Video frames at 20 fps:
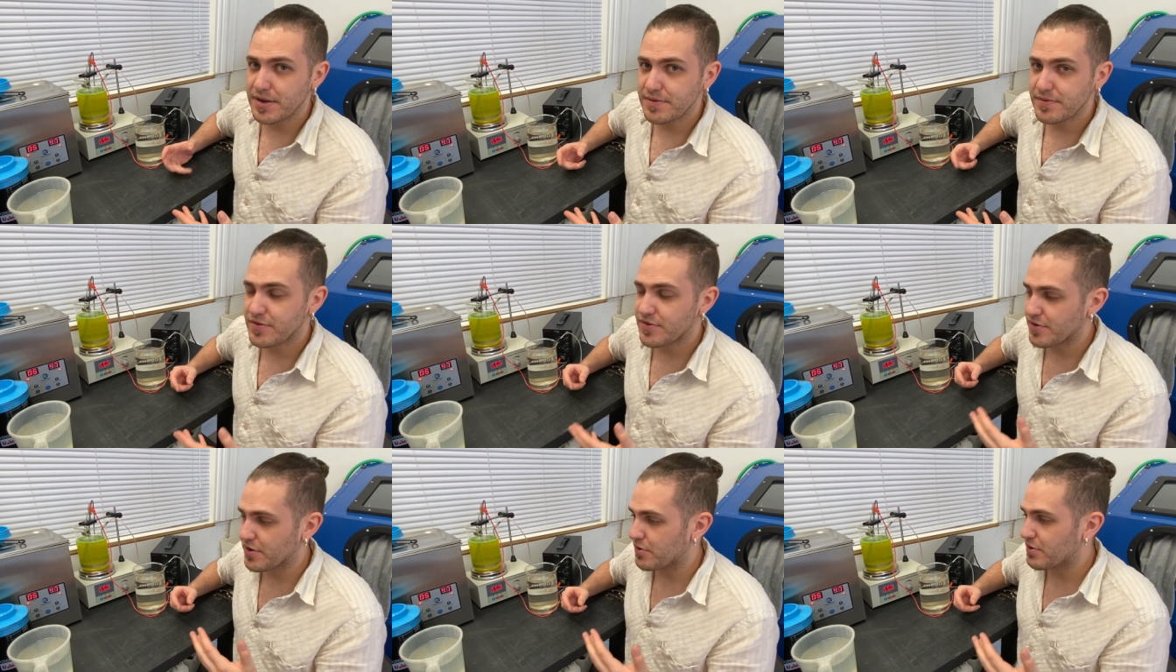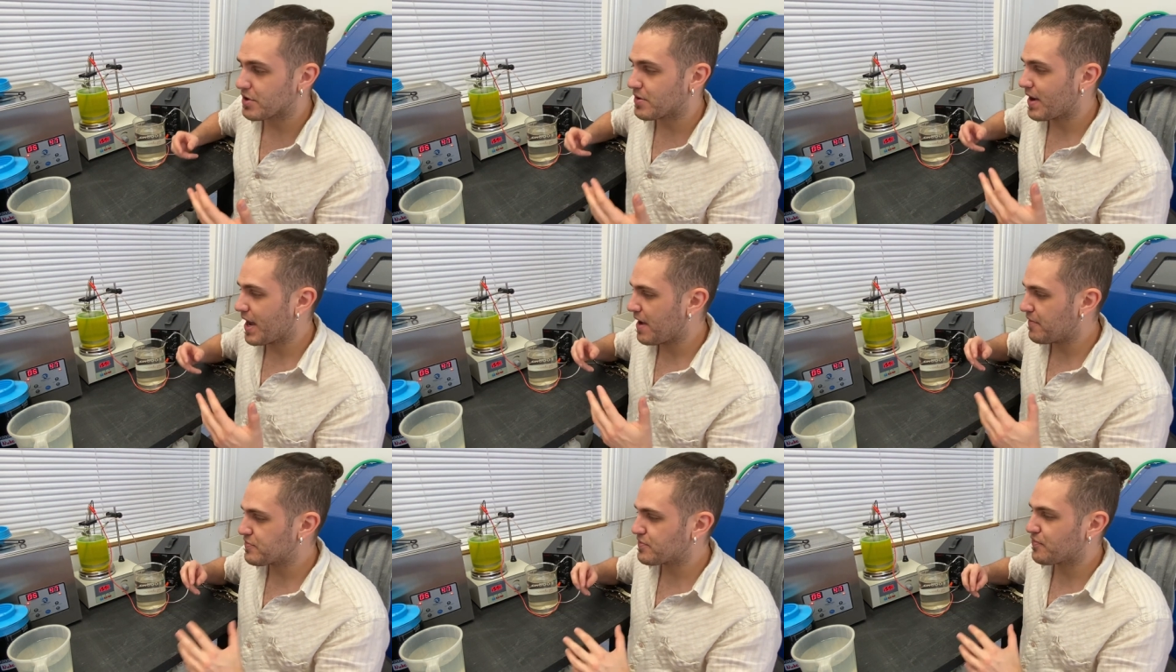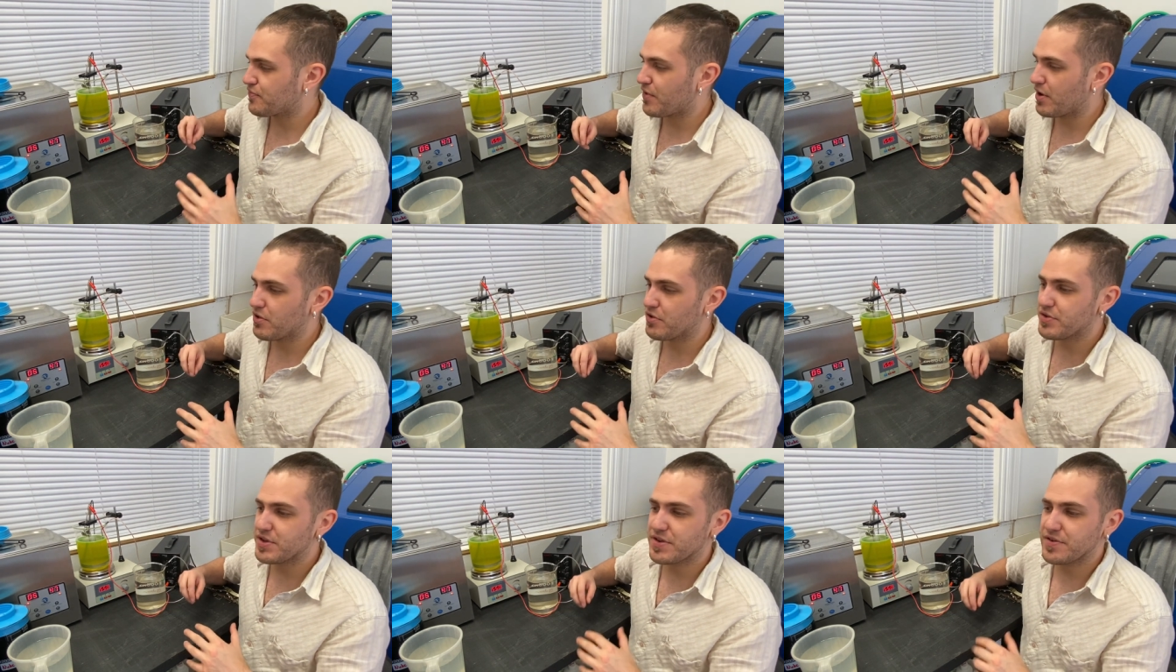So you have to
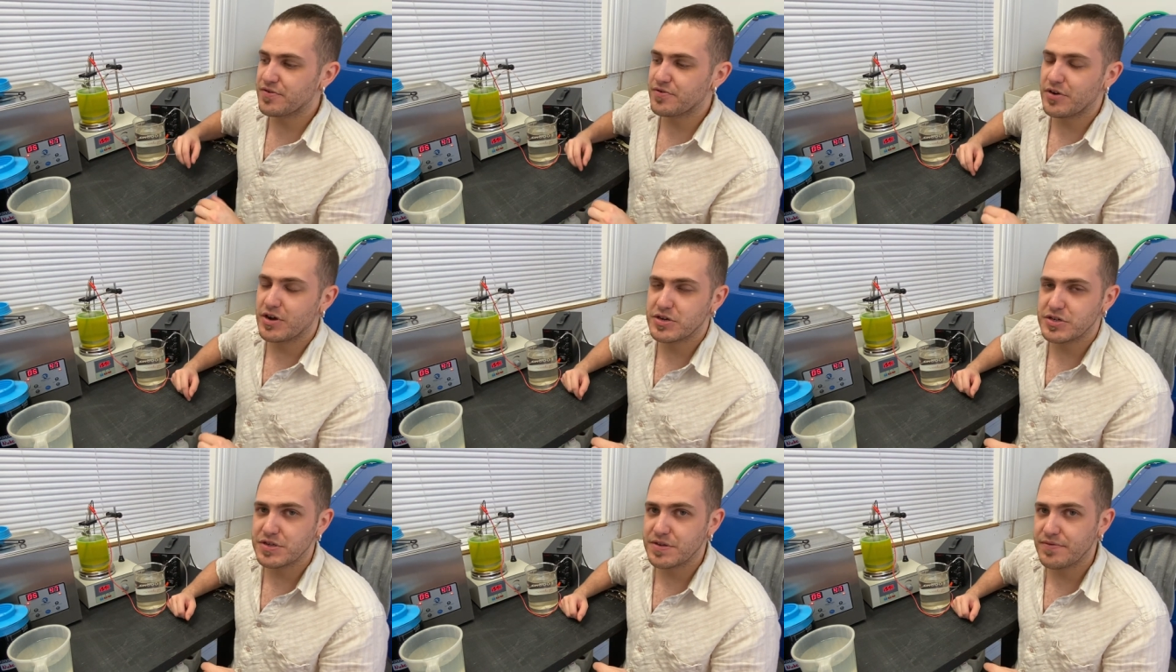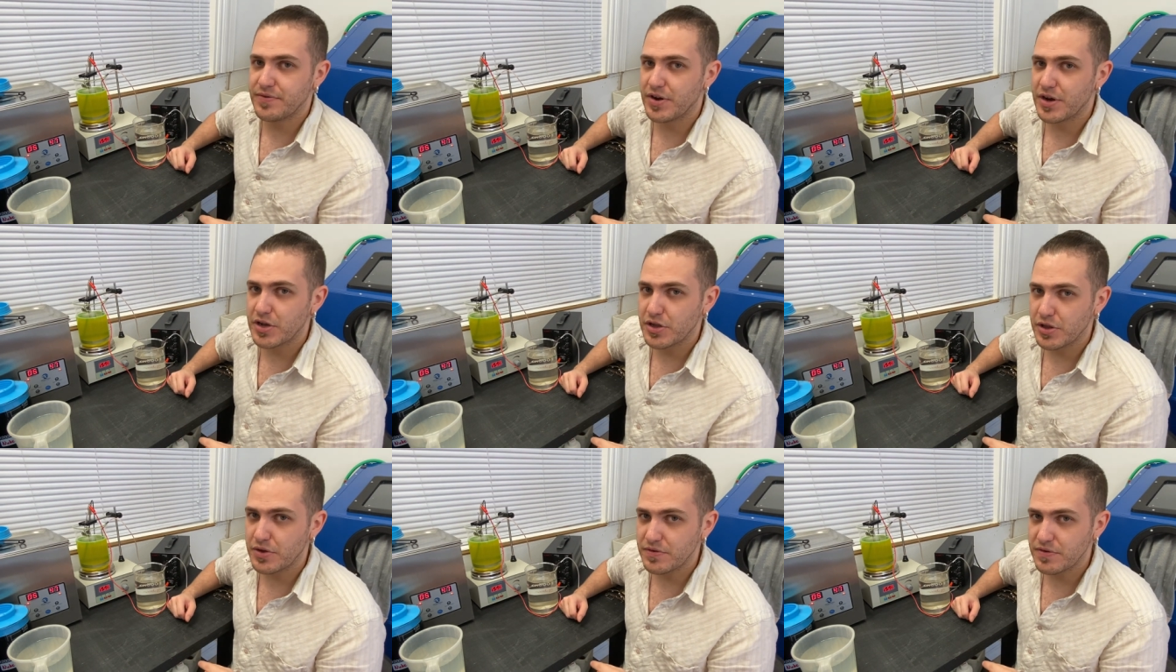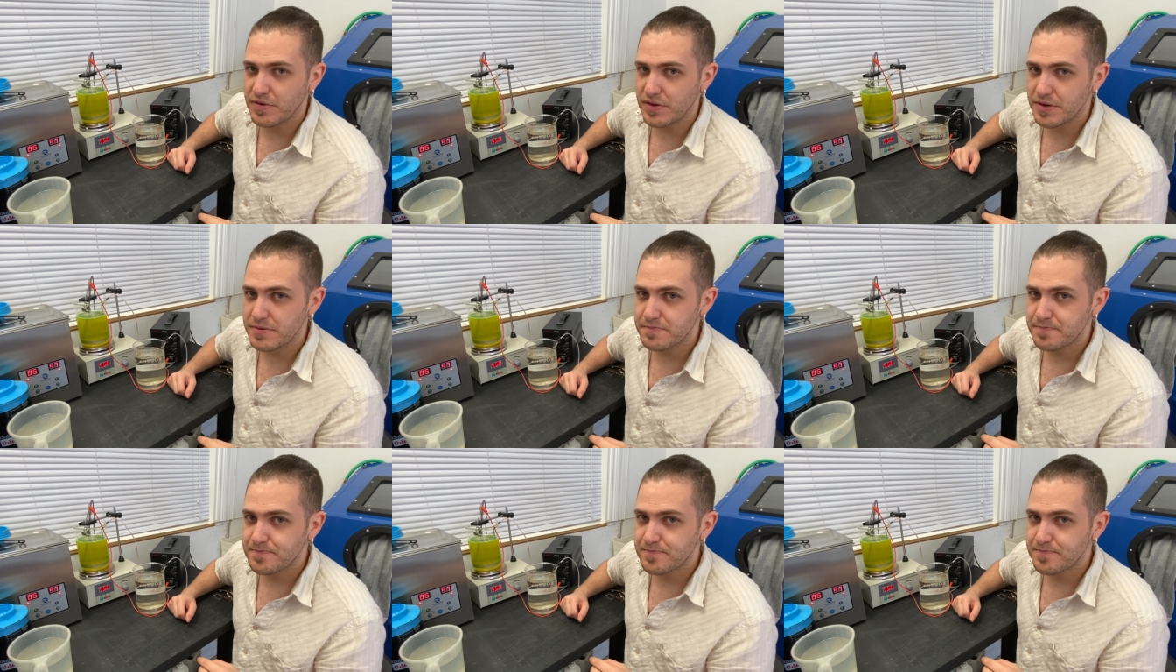follow the instructions very closely.